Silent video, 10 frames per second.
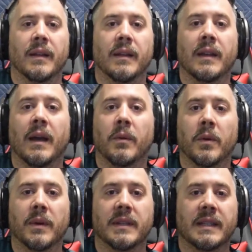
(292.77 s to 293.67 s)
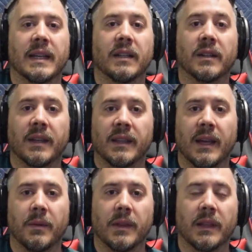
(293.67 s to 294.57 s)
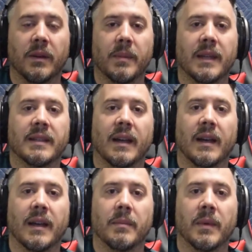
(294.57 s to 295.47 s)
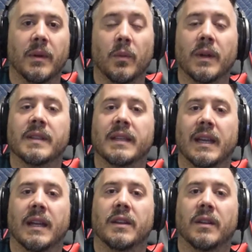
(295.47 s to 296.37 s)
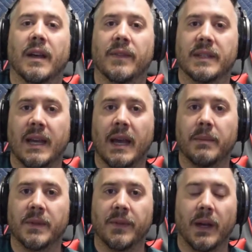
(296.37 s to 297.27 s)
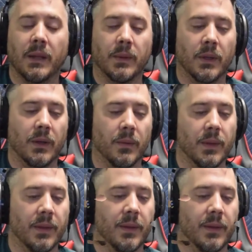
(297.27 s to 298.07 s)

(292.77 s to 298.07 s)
Now we're going to take a look at that with a little bit of time, and once again you'll have a tab to follow along with.